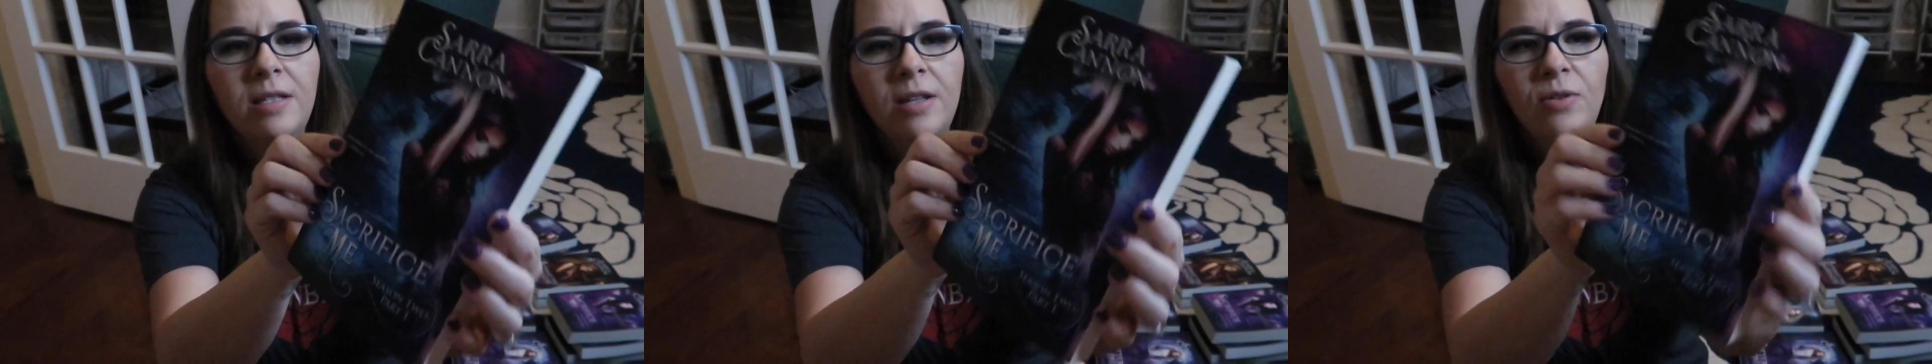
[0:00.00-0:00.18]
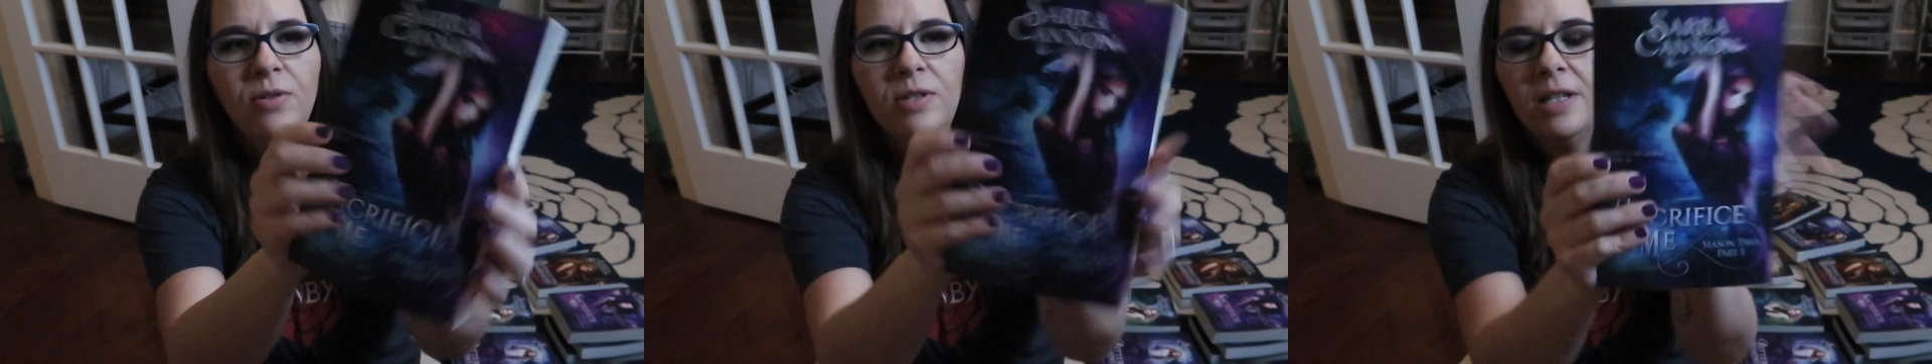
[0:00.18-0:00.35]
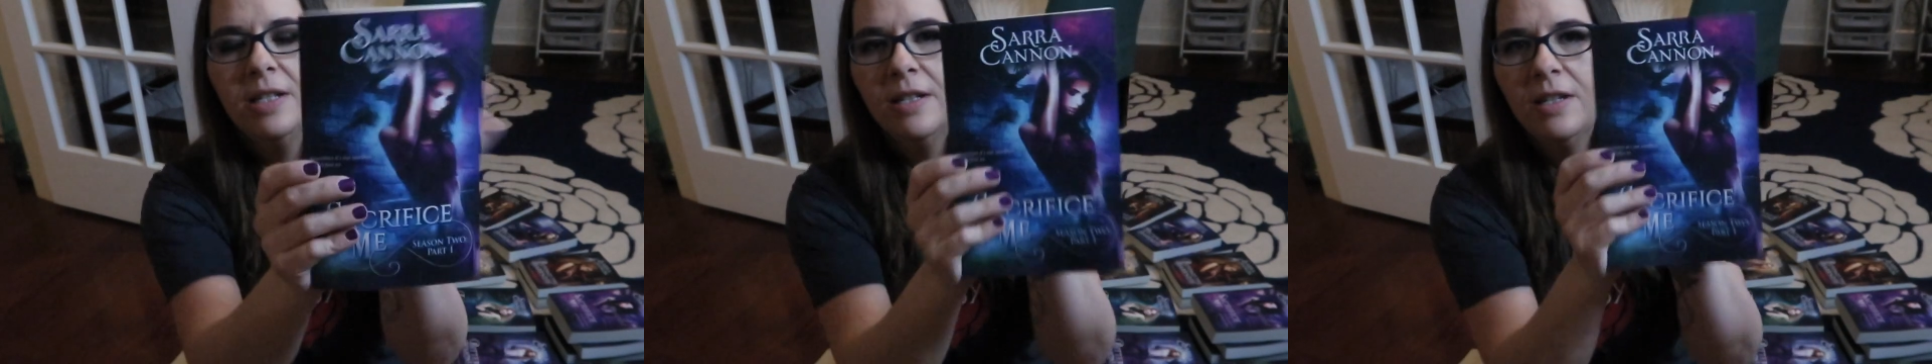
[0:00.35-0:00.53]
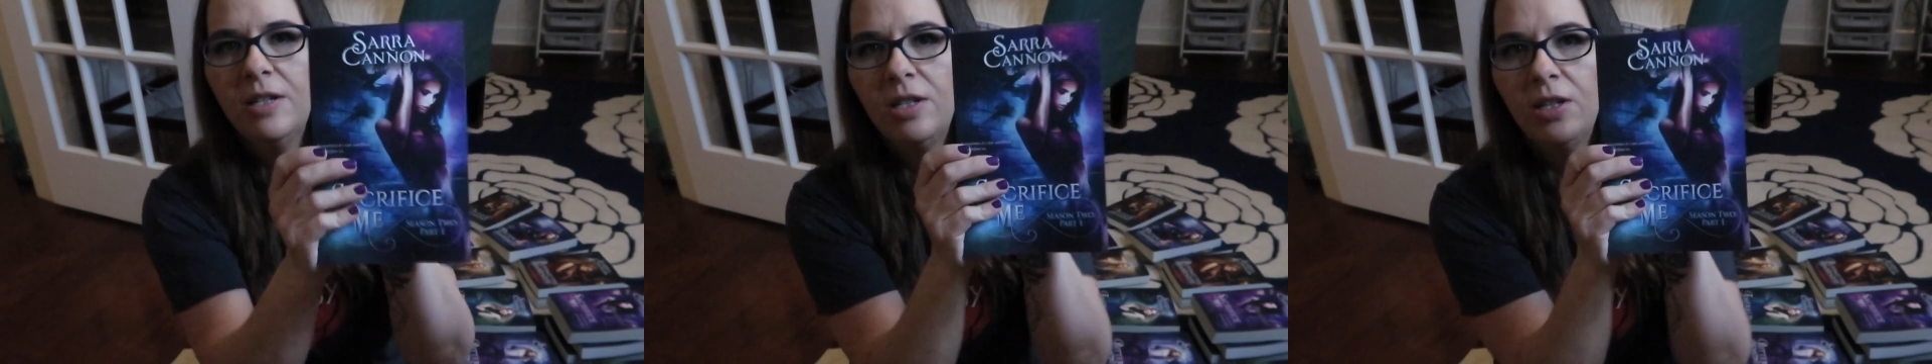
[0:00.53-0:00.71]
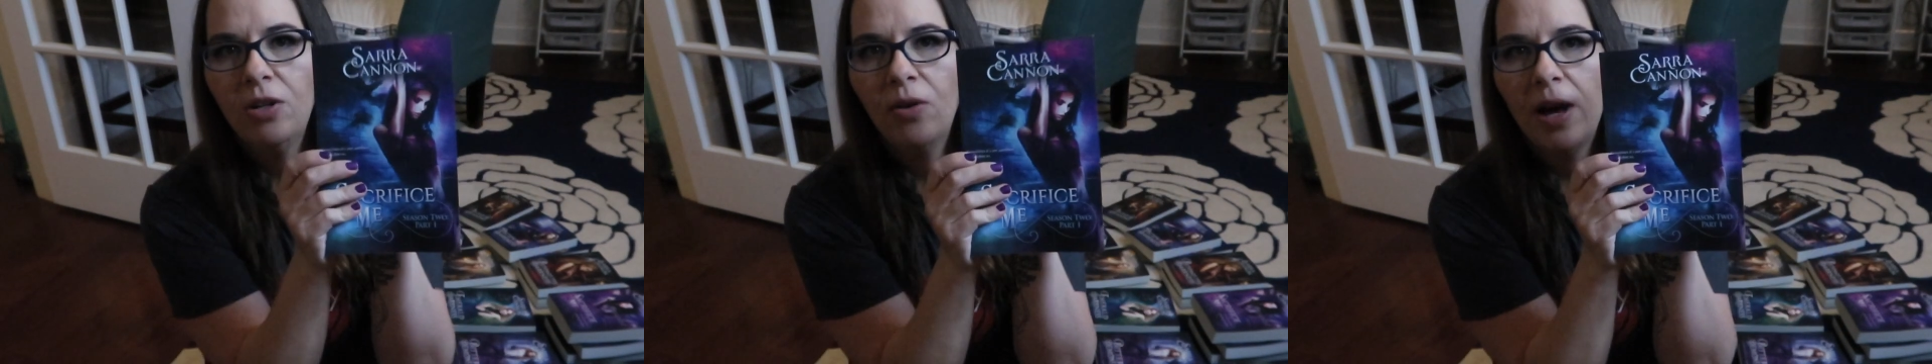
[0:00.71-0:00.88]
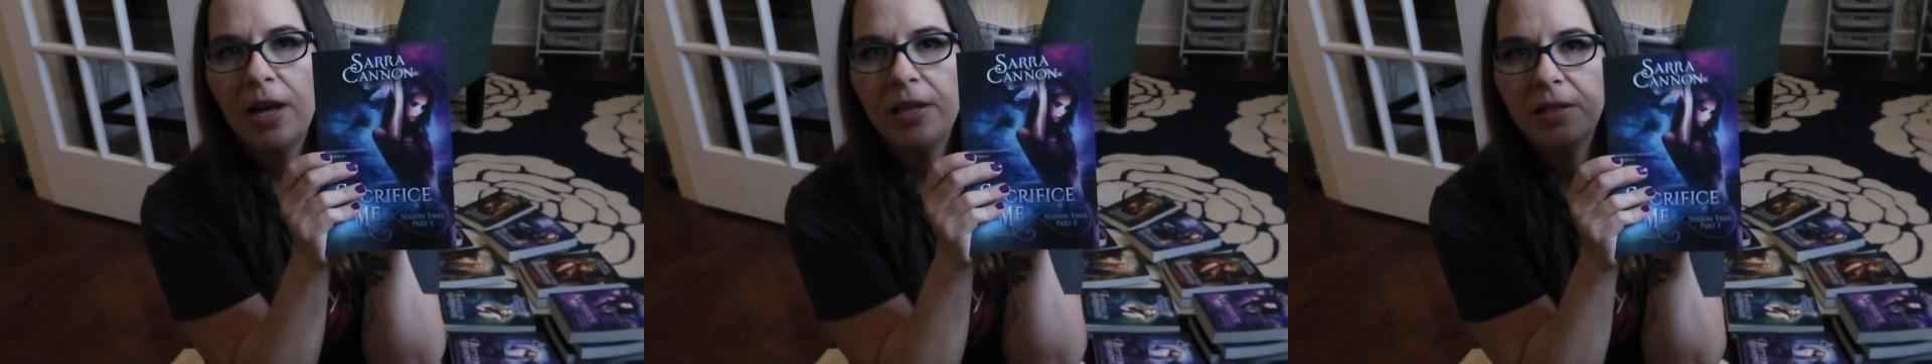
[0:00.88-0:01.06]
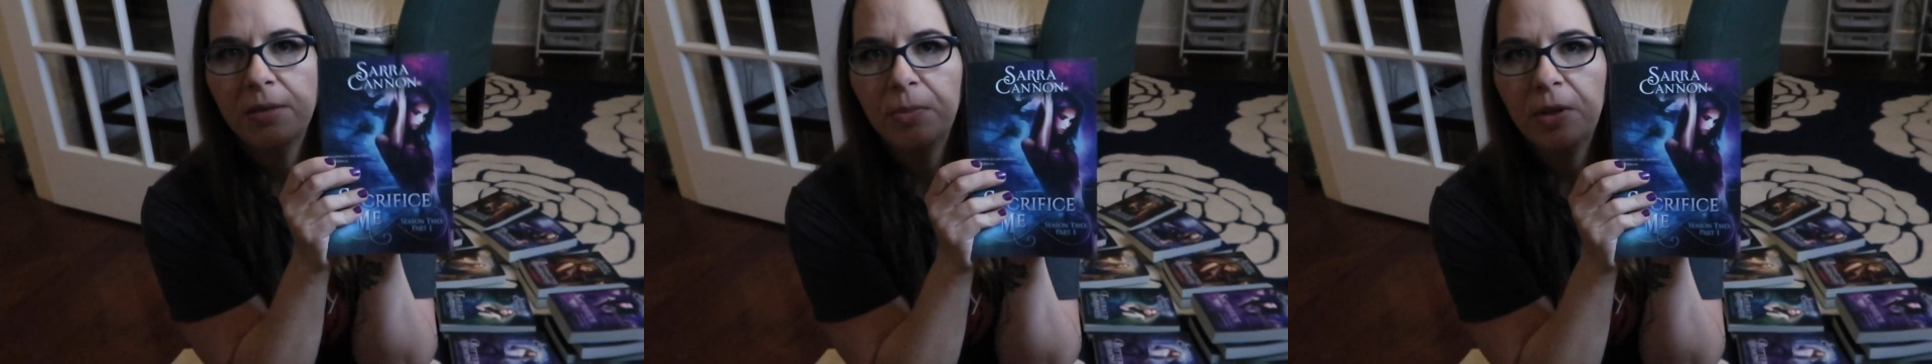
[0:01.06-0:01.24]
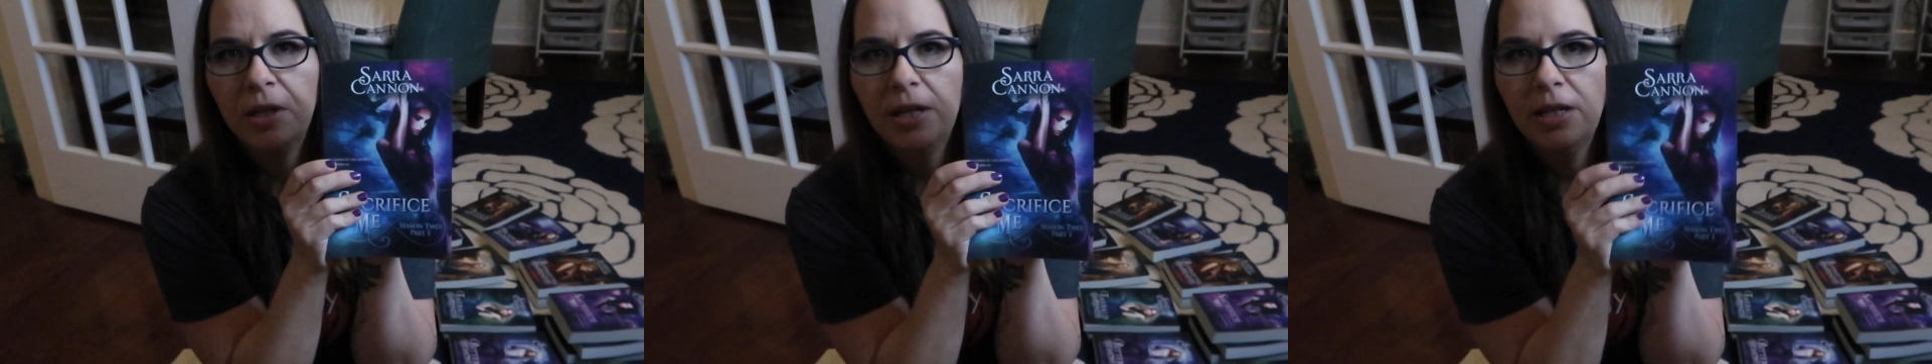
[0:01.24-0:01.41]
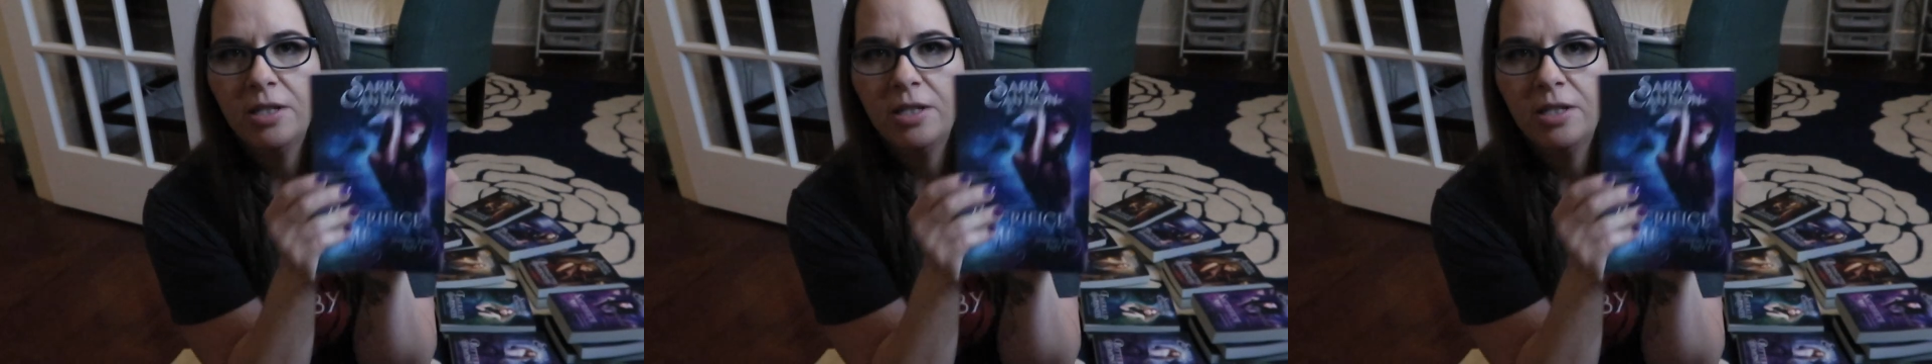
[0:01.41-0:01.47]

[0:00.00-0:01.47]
So Season 2 is split